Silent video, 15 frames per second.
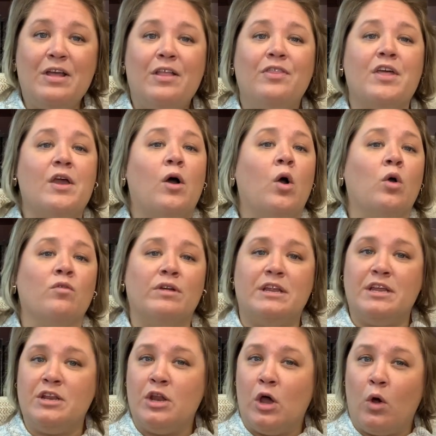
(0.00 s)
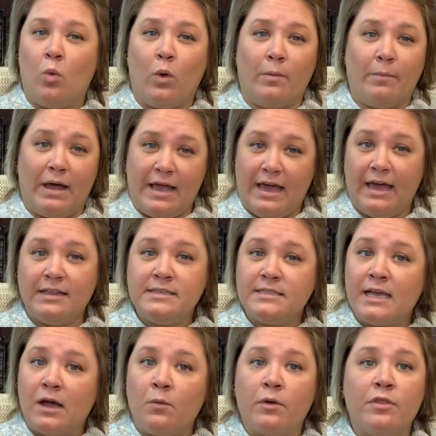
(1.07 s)
They already know where my head's
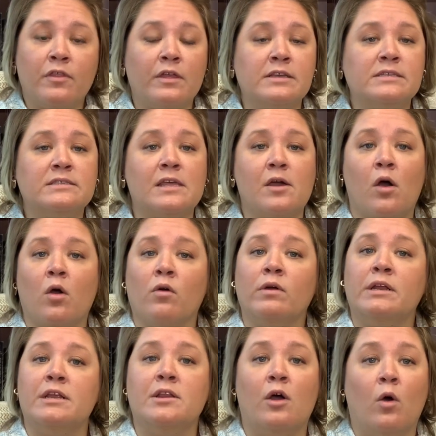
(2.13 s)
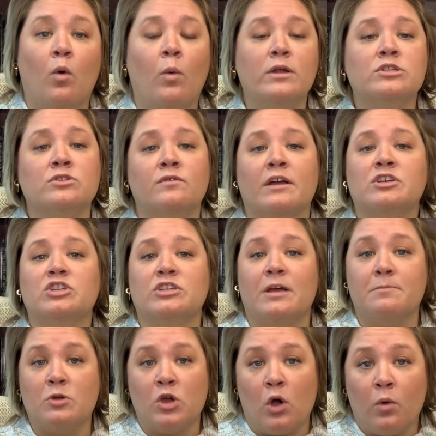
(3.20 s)
at with this. They already know what direction
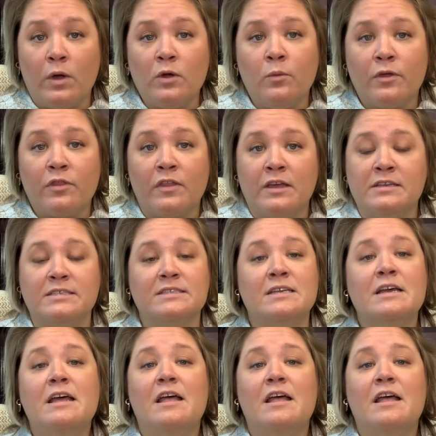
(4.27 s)
I'm going with this.